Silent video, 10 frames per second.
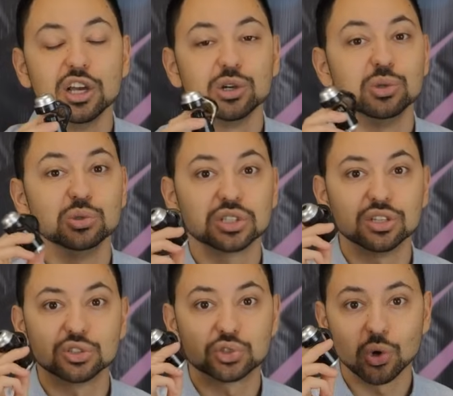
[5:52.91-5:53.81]
whose
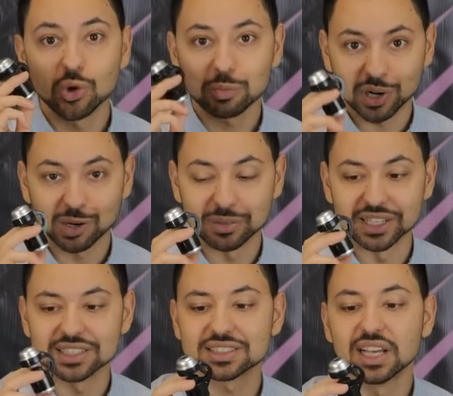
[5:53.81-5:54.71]
sole
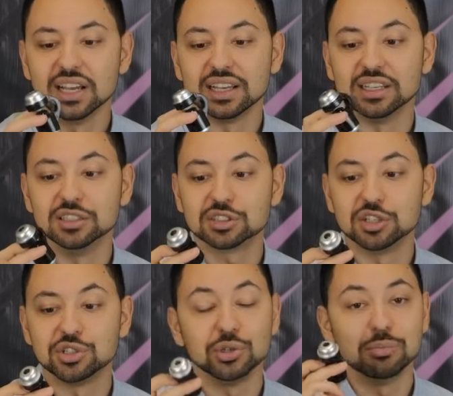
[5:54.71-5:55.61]
purpose is
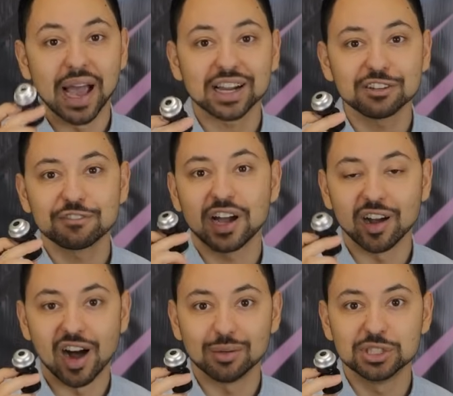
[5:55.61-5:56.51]
to magnify
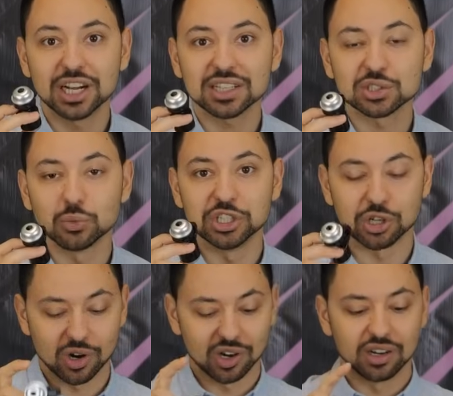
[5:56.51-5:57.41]
objects which
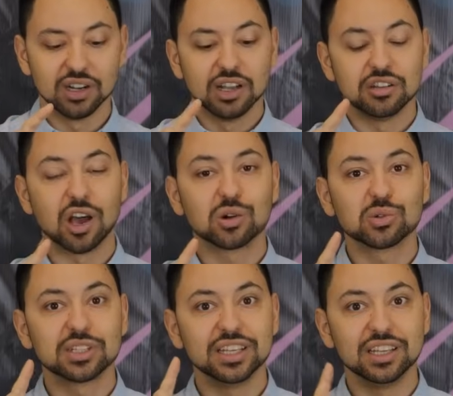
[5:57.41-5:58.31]
are not
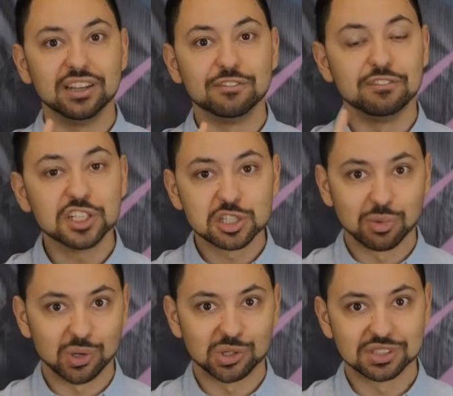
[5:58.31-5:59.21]
only
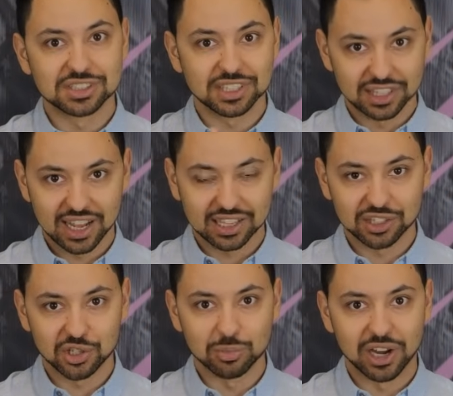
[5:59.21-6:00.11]
invisible to the
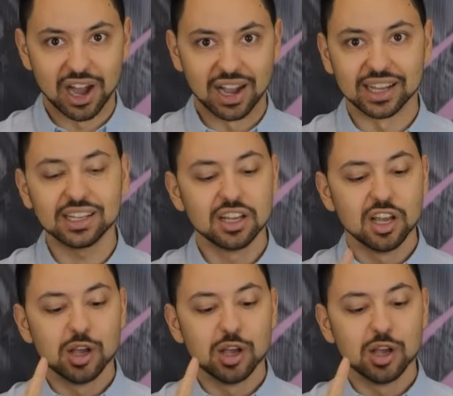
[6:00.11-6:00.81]
naked human eye,